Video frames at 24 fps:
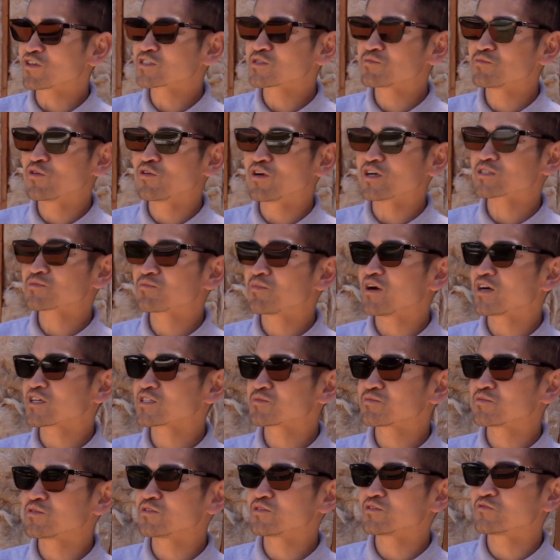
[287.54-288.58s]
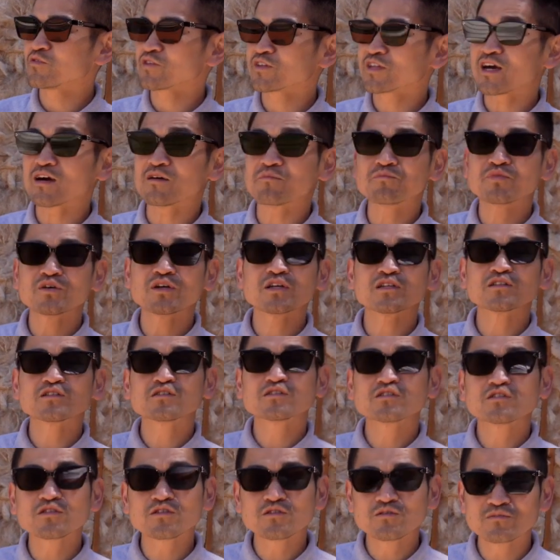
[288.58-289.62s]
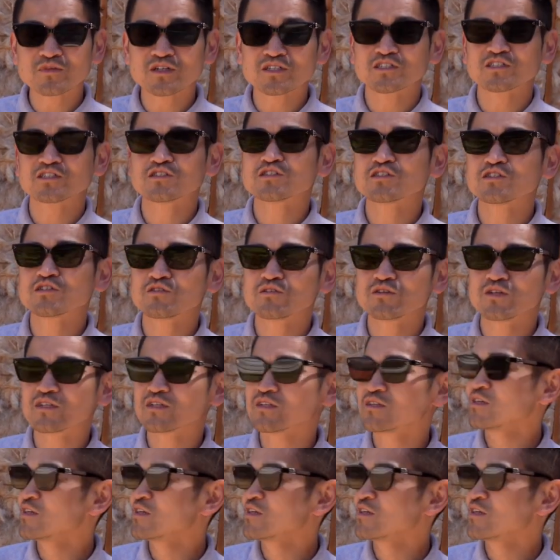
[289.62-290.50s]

rentable as possible without putting too much into